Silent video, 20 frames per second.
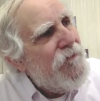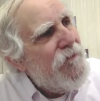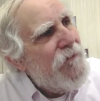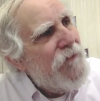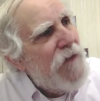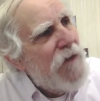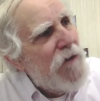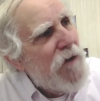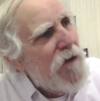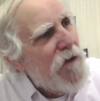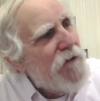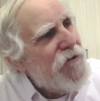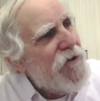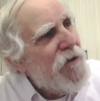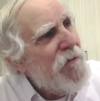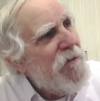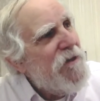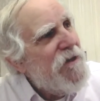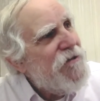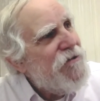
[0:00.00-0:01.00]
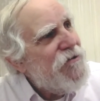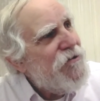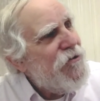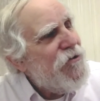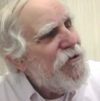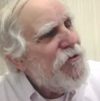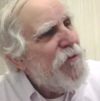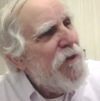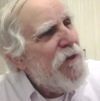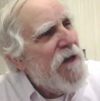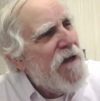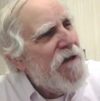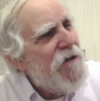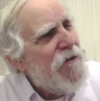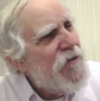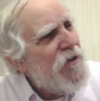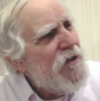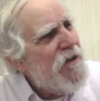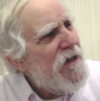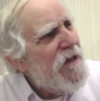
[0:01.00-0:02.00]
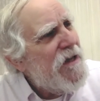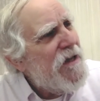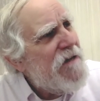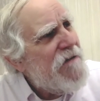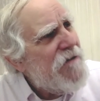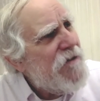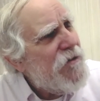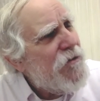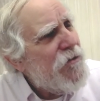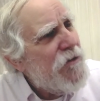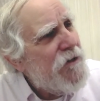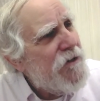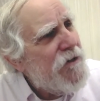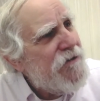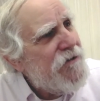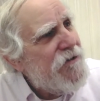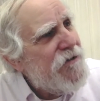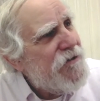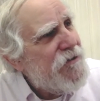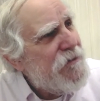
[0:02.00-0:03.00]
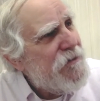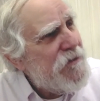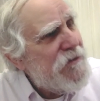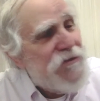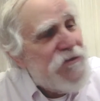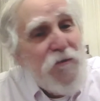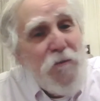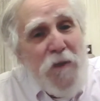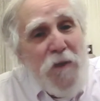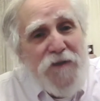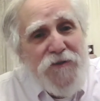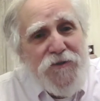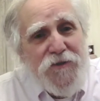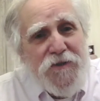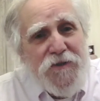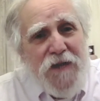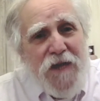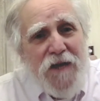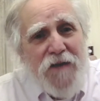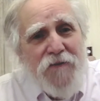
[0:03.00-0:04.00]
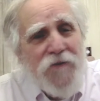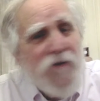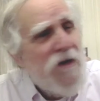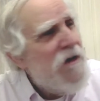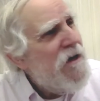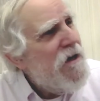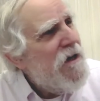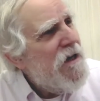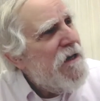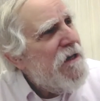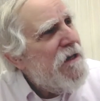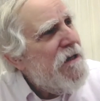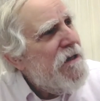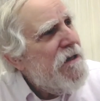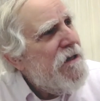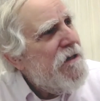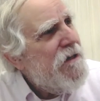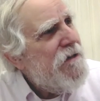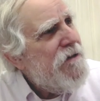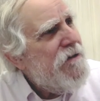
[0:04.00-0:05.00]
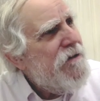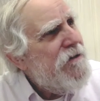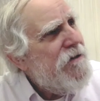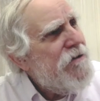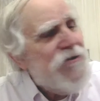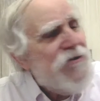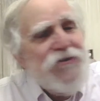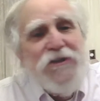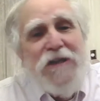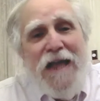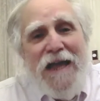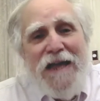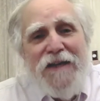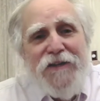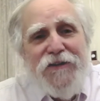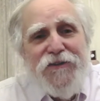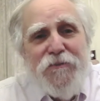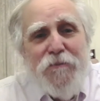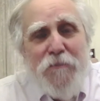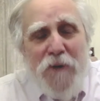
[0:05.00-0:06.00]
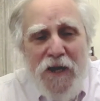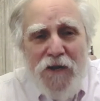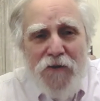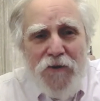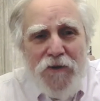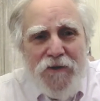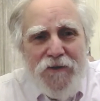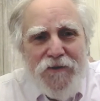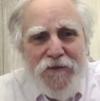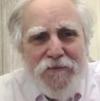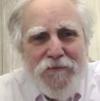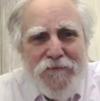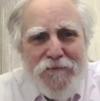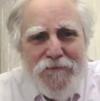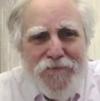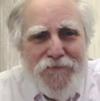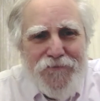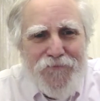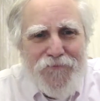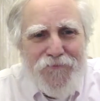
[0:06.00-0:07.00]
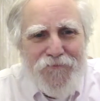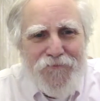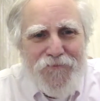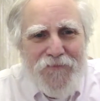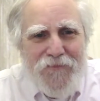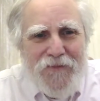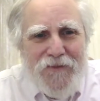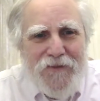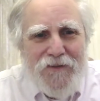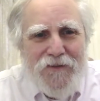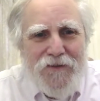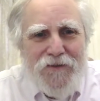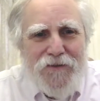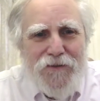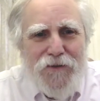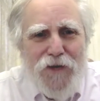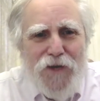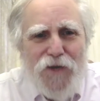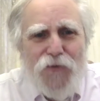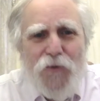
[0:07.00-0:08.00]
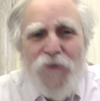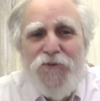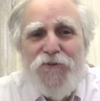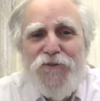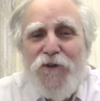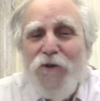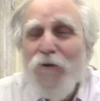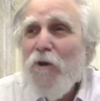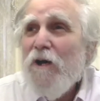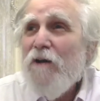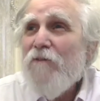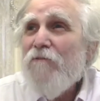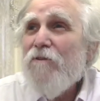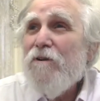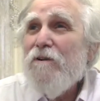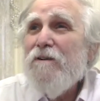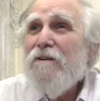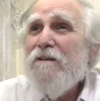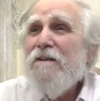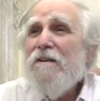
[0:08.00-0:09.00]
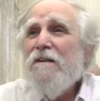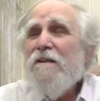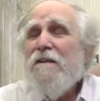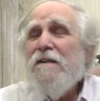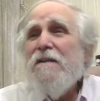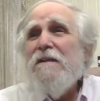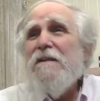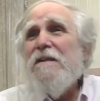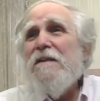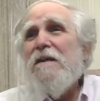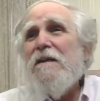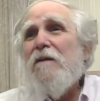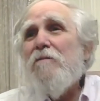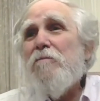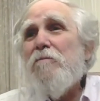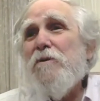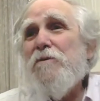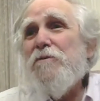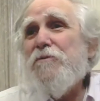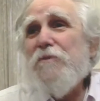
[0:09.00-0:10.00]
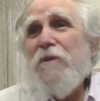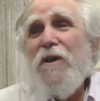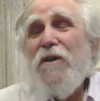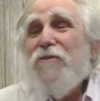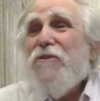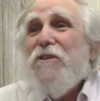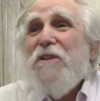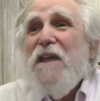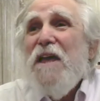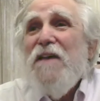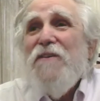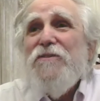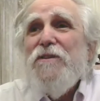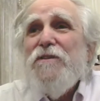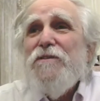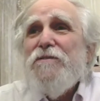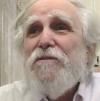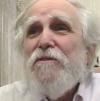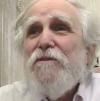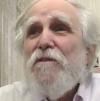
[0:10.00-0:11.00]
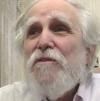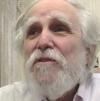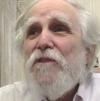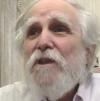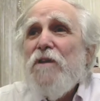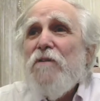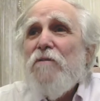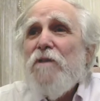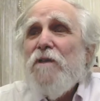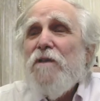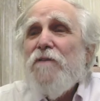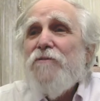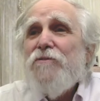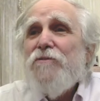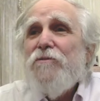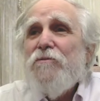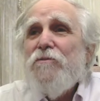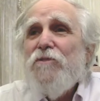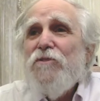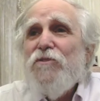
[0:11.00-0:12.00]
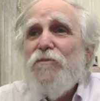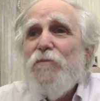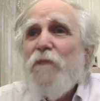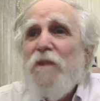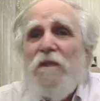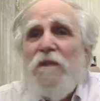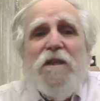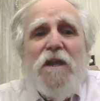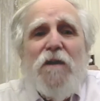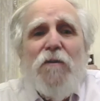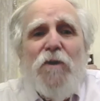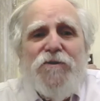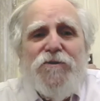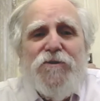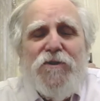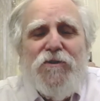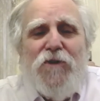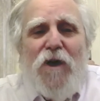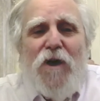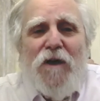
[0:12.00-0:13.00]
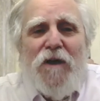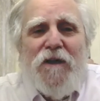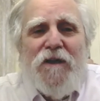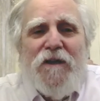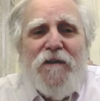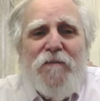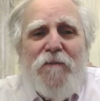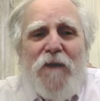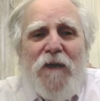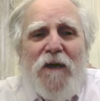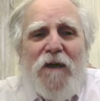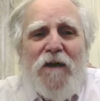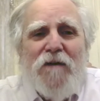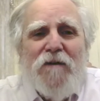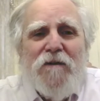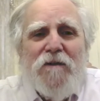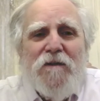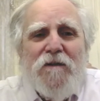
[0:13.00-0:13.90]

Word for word: There are some issues, but I don't think any of the criticisms that you mentioned have the slightest merit. Okay. None whatsoever. Because the essence of the theory is to just be clear what you're talking about.